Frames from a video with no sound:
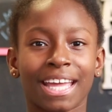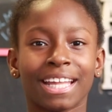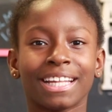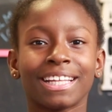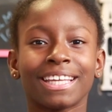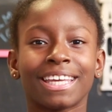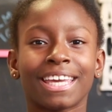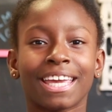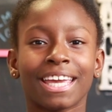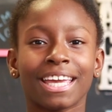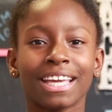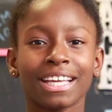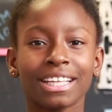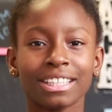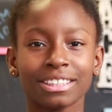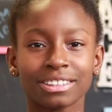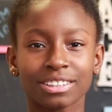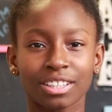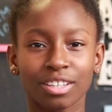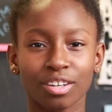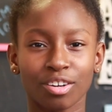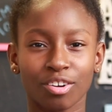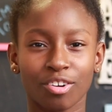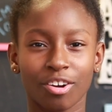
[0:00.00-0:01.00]
In
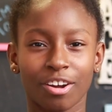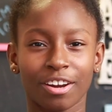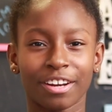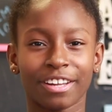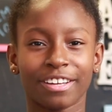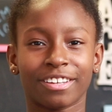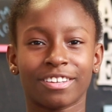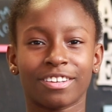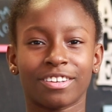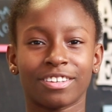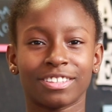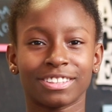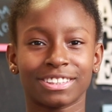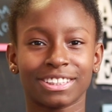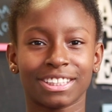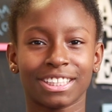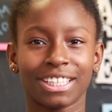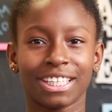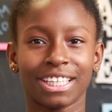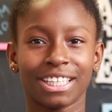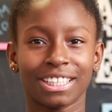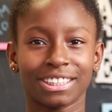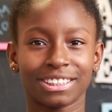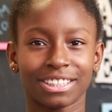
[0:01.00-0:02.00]
Kings and Chronicles,
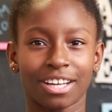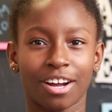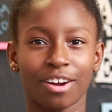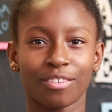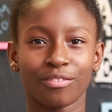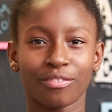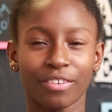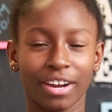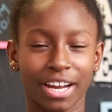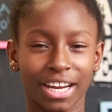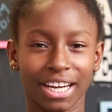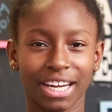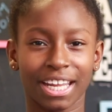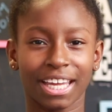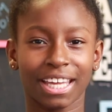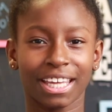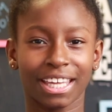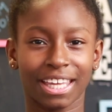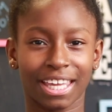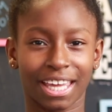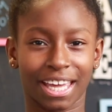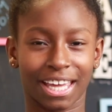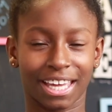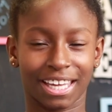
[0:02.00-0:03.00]
he is our
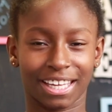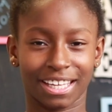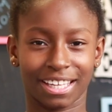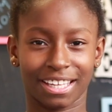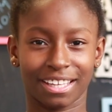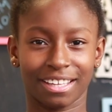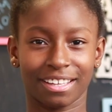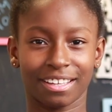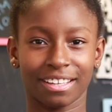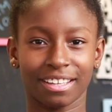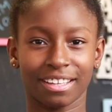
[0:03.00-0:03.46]
reigning king.